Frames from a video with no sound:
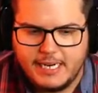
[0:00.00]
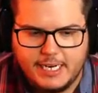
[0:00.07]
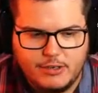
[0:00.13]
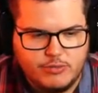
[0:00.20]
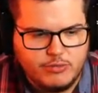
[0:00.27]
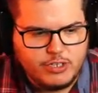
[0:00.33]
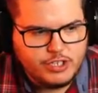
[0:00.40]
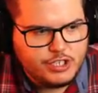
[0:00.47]
I
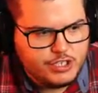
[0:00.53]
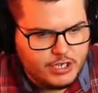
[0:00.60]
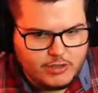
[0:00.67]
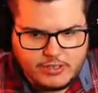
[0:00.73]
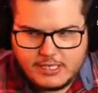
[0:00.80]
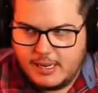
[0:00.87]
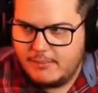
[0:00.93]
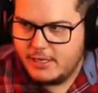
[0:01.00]
really should know
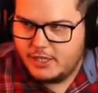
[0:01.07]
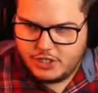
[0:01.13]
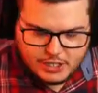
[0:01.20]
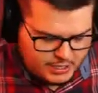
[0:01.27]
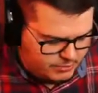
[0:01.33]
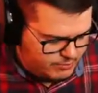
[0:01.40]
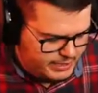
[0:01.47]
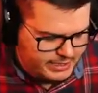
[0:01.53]
this. I'm going to
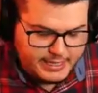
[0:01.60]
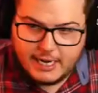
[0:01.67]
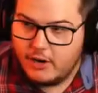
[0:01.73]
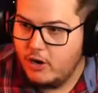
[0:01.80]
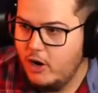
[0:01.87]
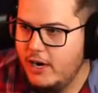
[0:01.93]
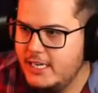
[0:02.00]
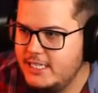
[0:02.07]
check right now.
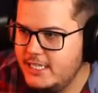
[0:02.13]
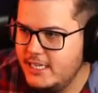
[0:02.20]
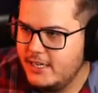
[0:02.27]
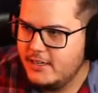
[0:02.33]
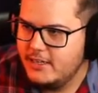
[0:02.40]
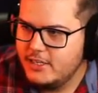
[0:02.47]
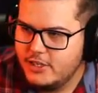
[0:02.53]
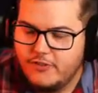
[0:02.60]
Oh, I see it.
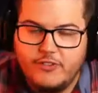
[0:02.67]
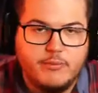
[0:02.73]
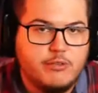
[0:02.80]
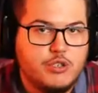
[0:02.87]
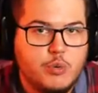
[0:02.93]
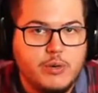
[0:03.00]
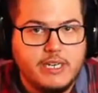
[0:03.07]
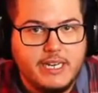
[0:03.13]
November
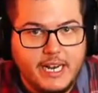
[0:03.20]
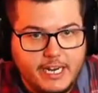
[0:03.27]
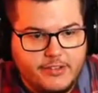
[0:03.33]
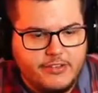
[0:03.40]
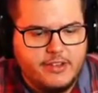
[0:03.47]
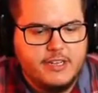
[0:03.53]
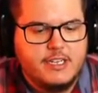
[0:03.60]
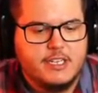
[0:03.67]

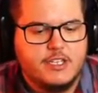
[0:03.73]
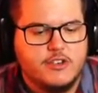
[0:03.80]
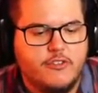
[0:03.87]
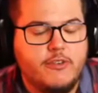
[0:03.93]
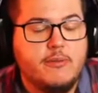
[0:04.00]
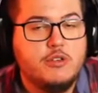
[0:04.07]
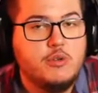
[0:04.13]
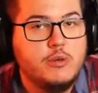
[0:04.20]
28th.
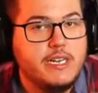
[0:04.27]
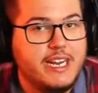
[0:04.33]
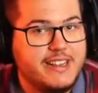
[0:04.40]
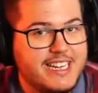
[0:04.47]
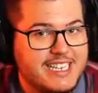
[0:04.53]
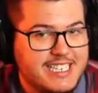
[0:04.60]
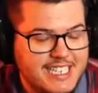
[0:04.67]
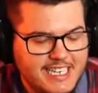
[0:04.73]
November 28th
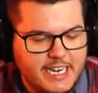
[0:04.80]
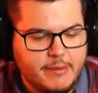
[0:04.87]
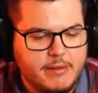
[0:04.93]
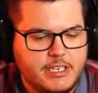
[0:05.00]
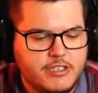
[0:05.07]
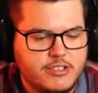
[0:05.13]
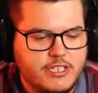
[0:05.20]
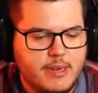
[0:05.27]
at 10 a.m.
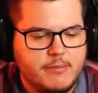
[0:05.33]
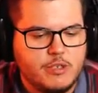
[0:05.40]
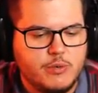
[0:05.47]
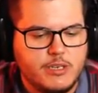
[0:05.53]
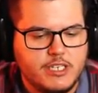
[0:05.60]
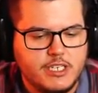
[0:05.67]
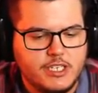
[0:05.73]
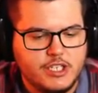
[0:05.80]
Eastern time is
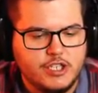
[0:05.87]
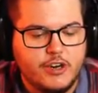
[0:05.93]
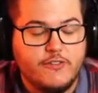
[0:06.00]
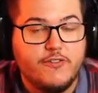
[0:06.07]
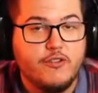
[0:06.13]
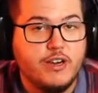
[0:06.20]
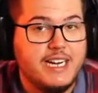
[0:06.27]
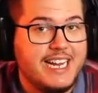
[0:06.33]
when it's going to start.
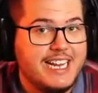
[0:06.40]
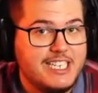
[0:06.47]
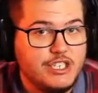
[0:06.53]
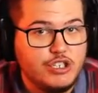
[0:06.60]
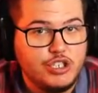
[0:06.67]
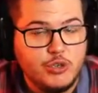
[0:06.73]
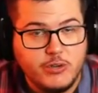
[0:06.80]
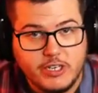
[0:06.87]
Free to
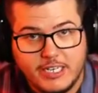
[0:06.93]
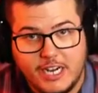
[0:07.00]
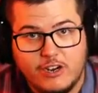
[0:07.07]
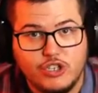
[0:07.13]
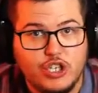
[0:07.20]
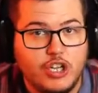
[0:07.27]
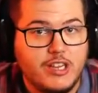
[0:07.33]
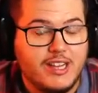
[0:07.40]
enter,
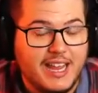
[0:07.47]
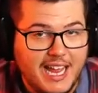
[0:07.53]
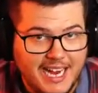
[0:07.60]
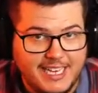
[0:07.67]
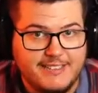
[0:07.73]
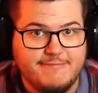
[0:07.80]
$200 on the line.